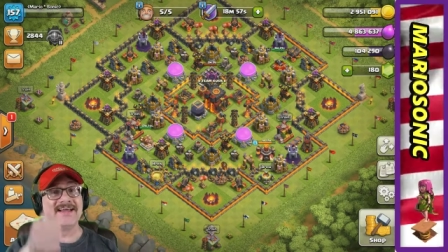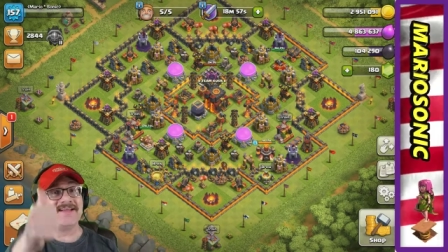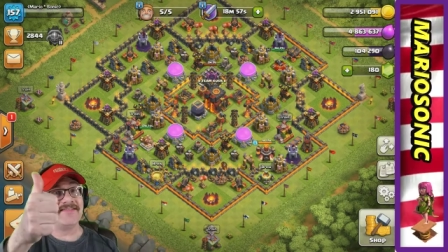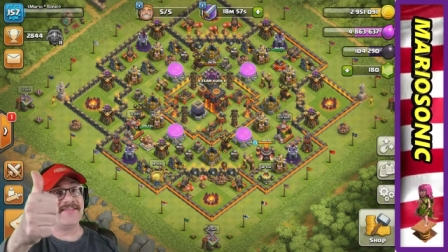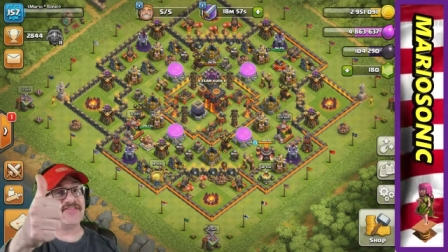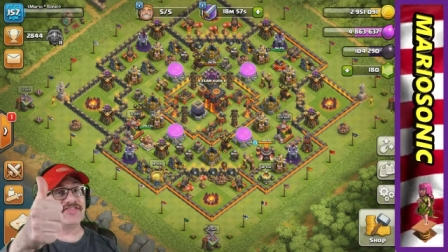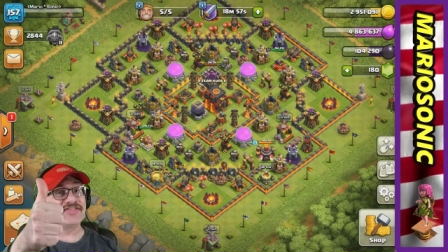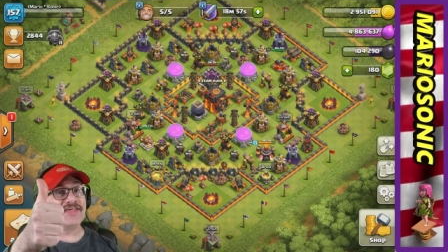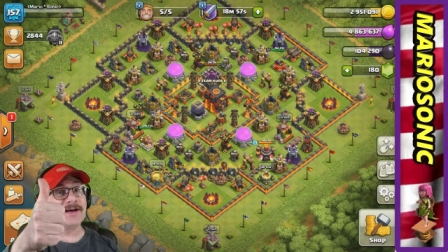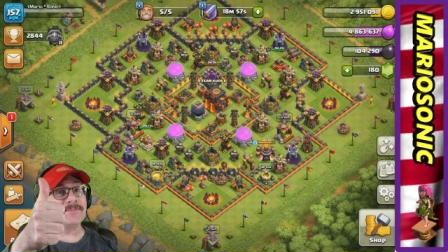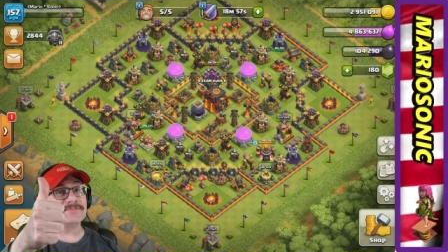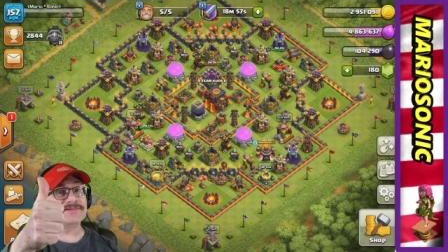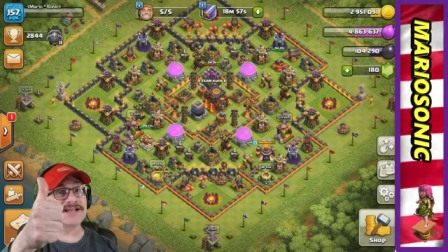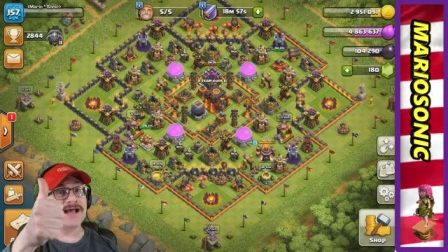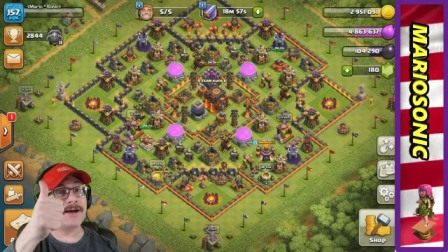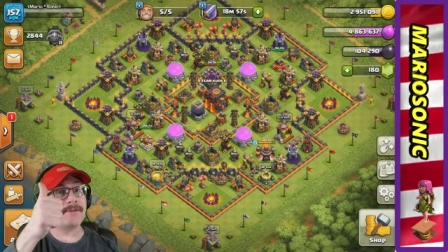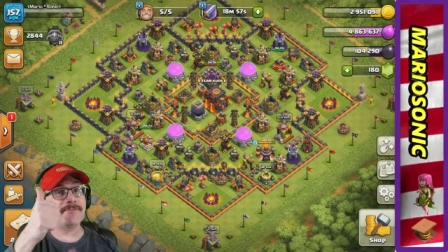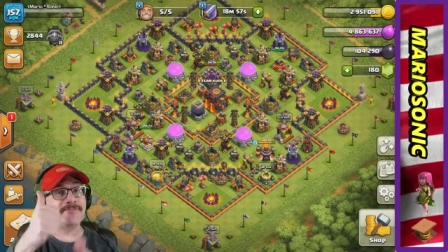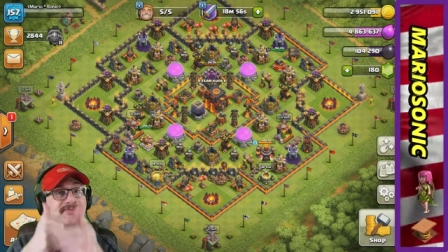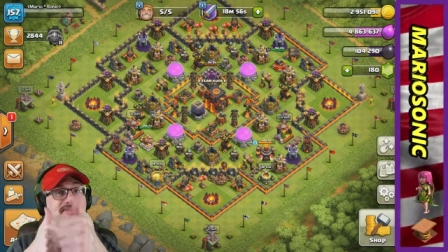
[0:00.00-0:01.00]
The thumbs
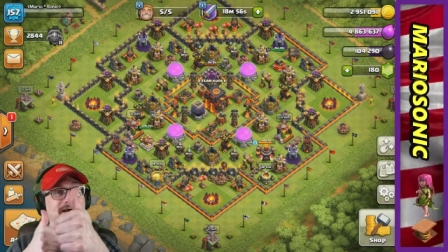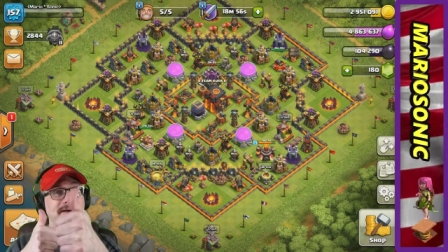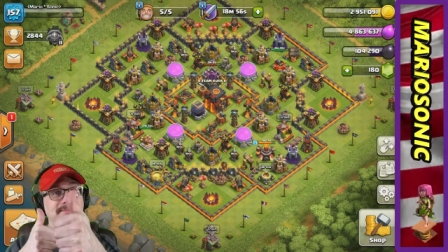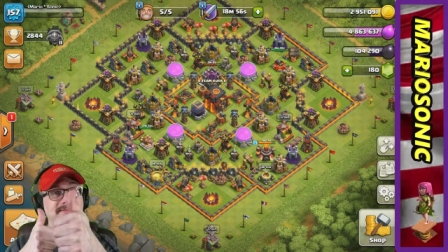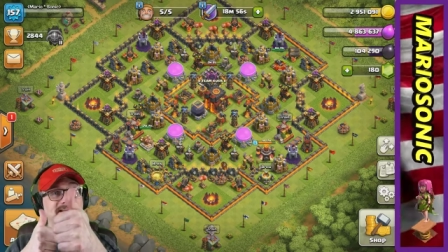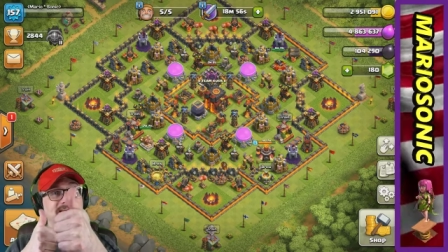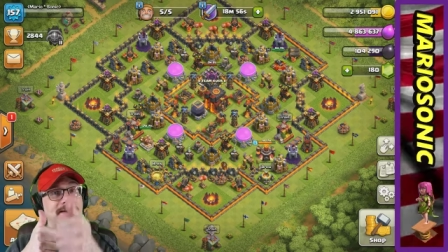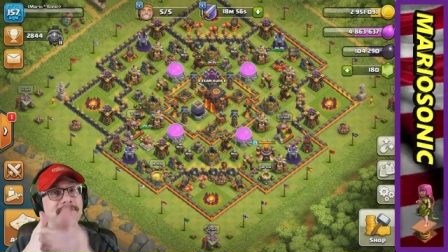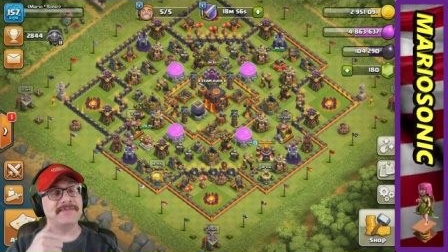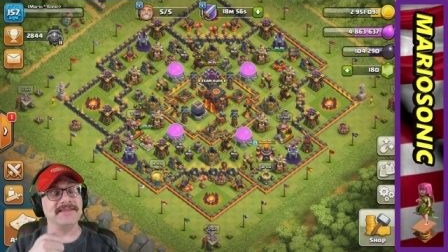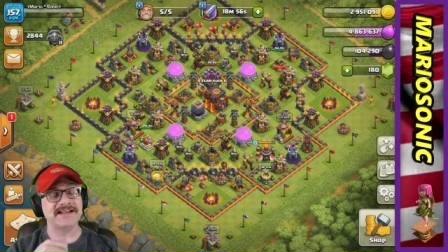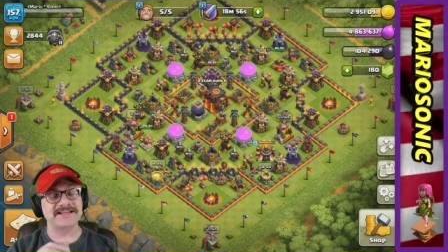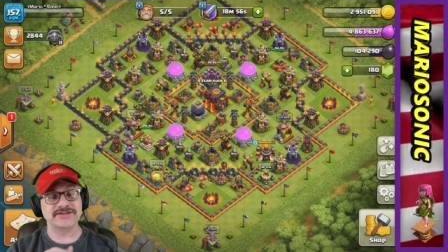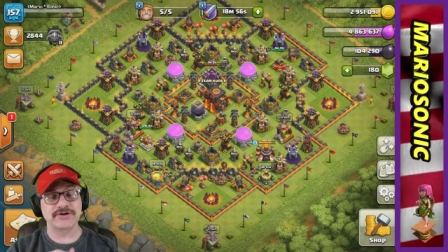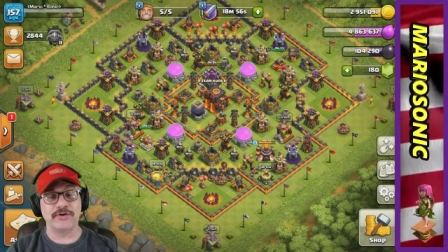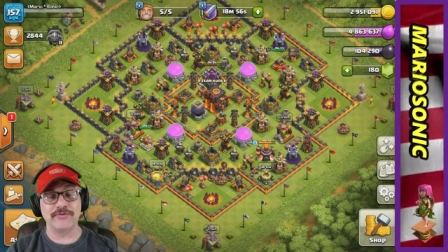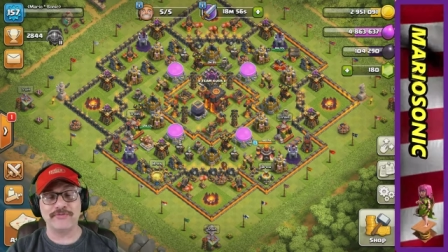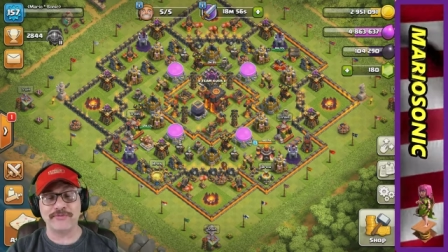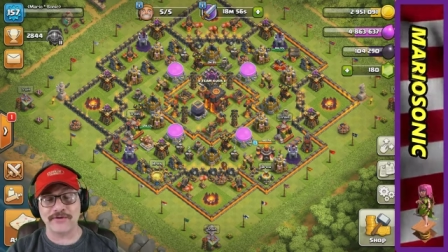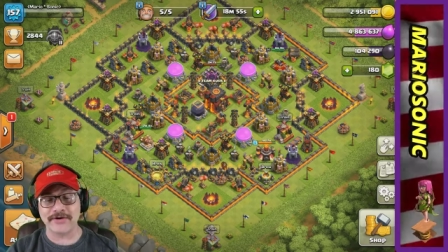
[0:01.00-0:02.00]
up, thumbs up, let's
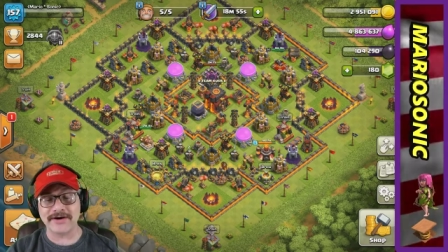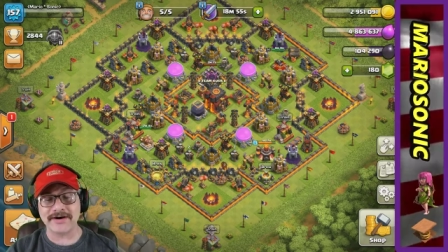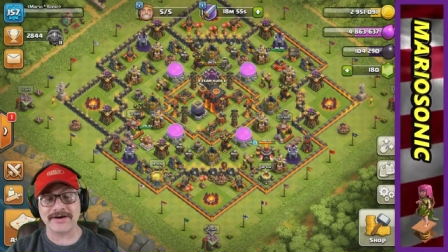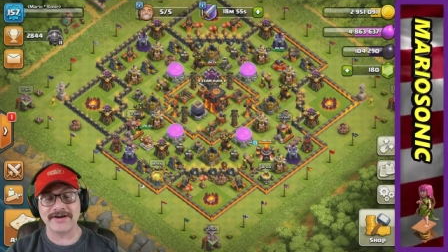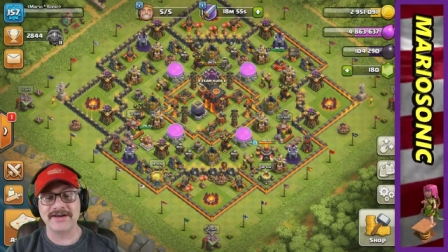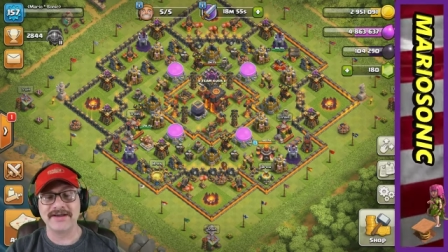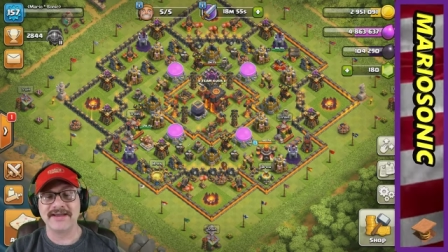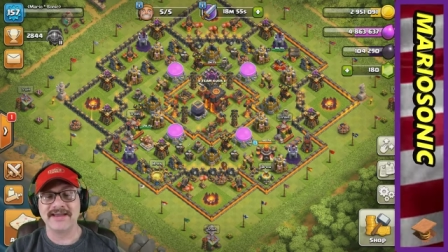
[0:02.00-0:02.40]
go for it.